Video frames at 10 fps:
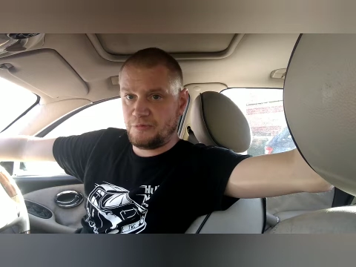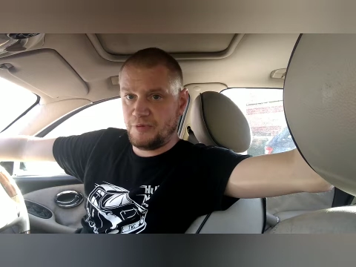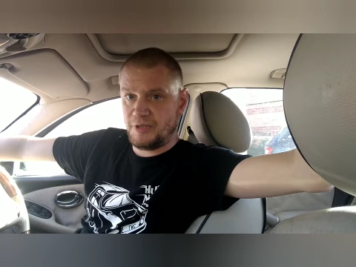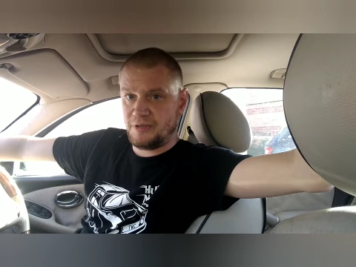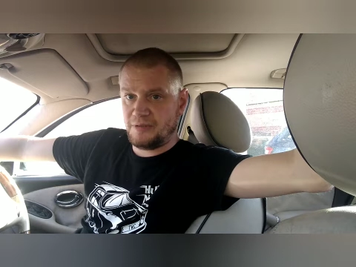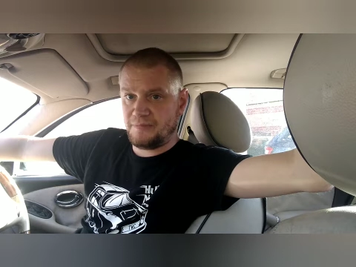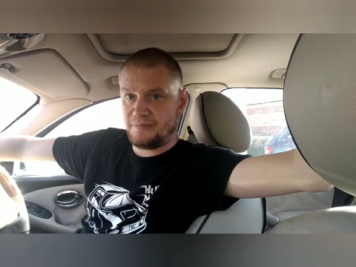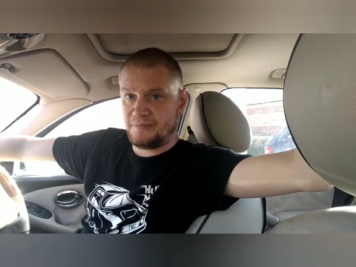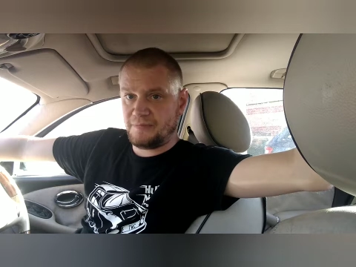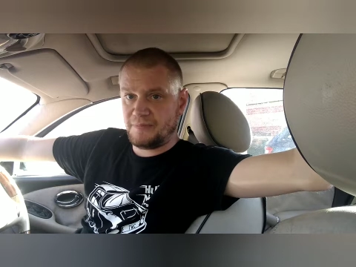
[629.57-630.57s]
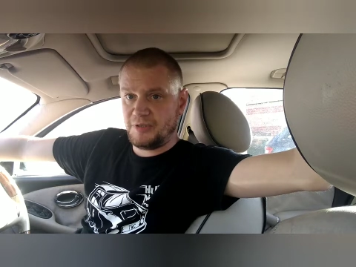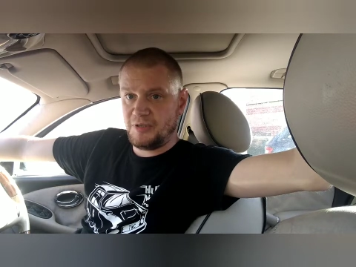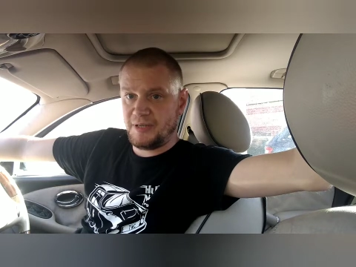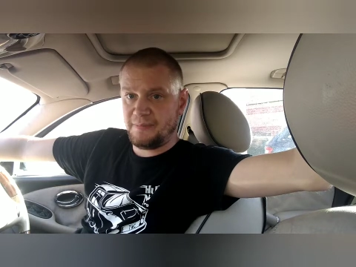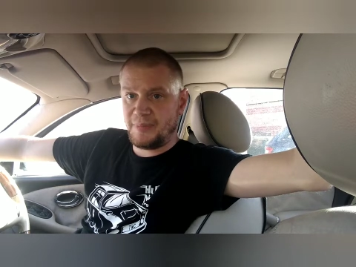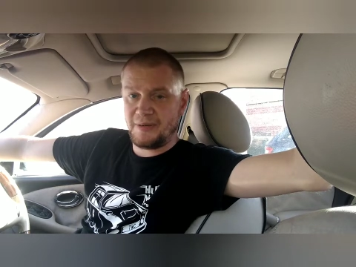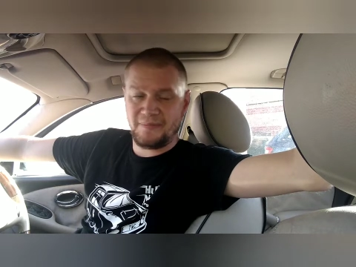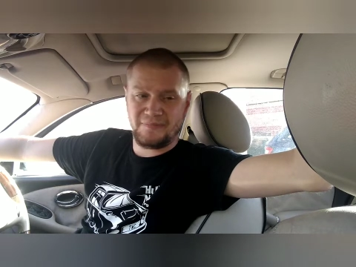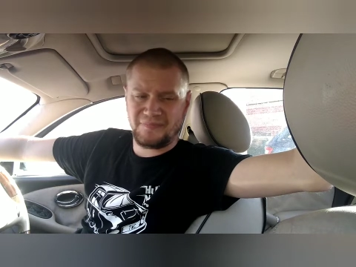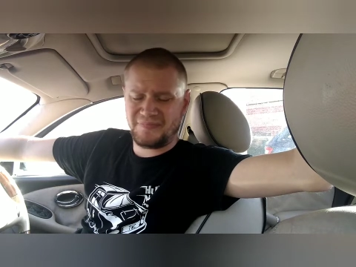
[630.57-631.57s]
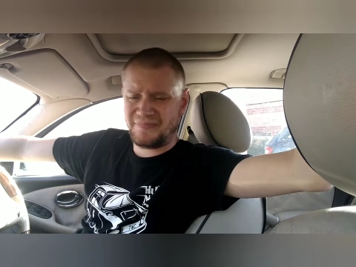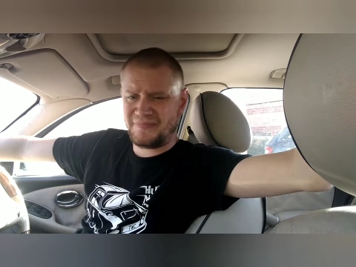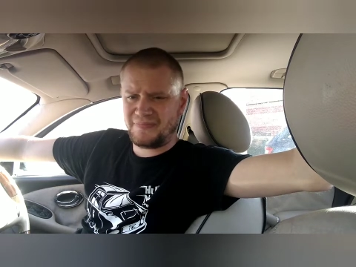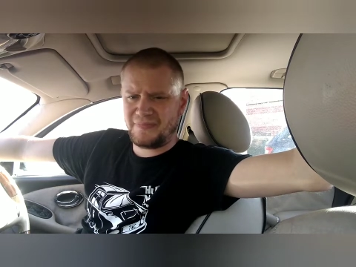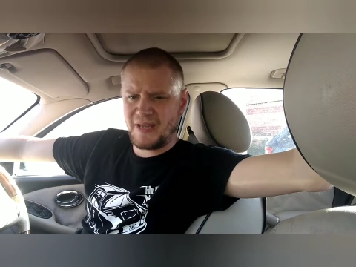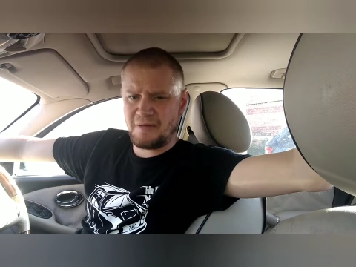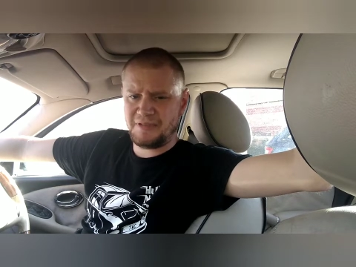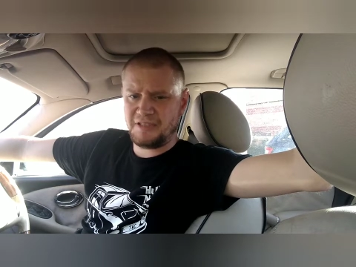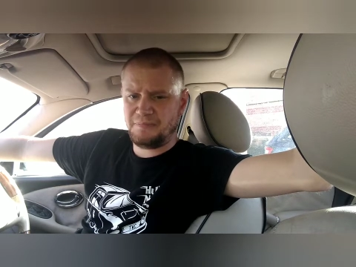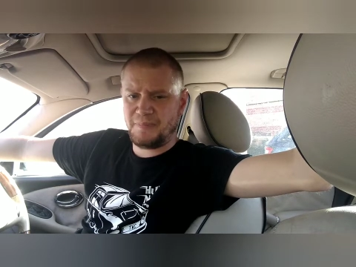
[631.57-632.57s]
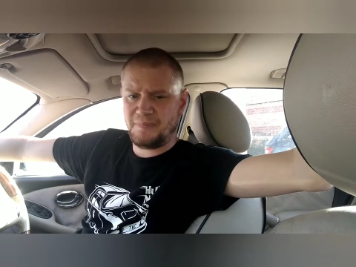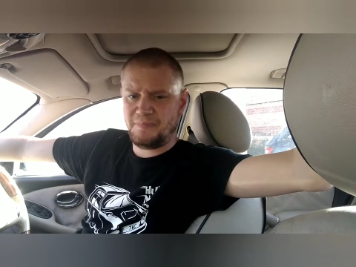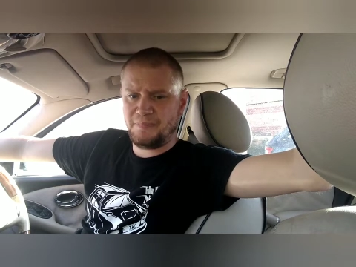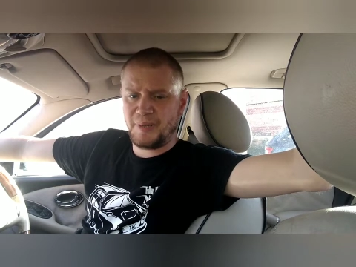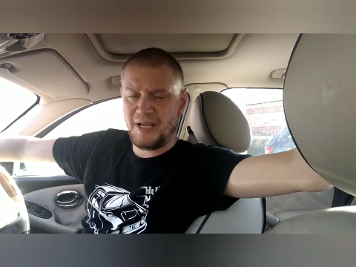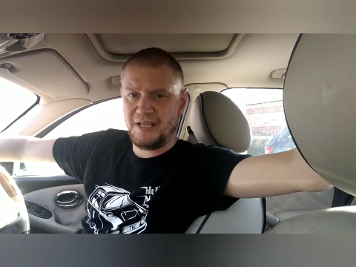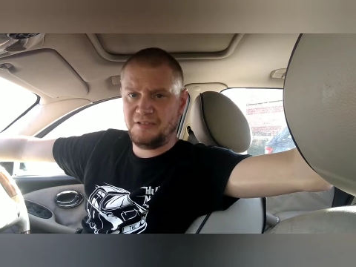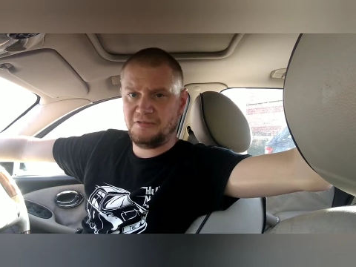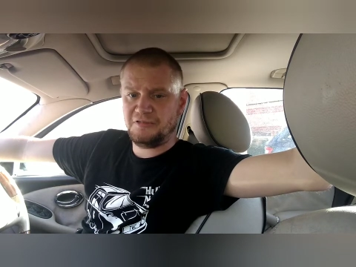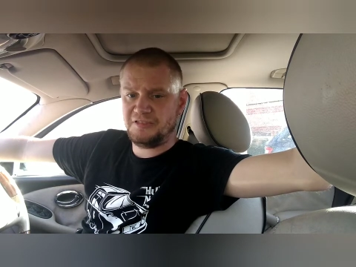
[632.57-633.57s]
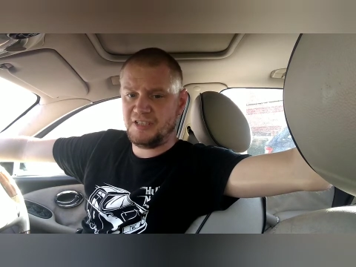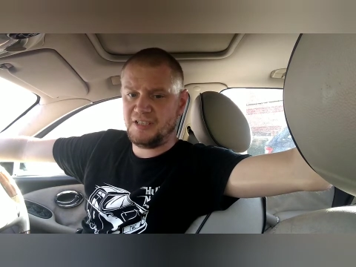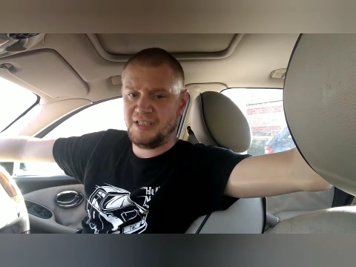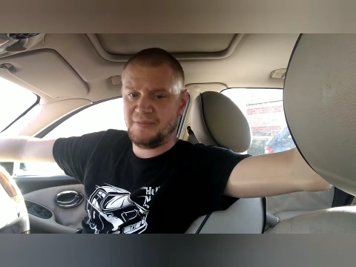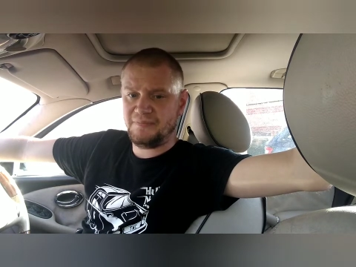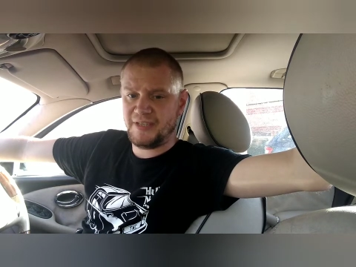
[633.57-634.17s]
rear unit, but it was just plain so silly.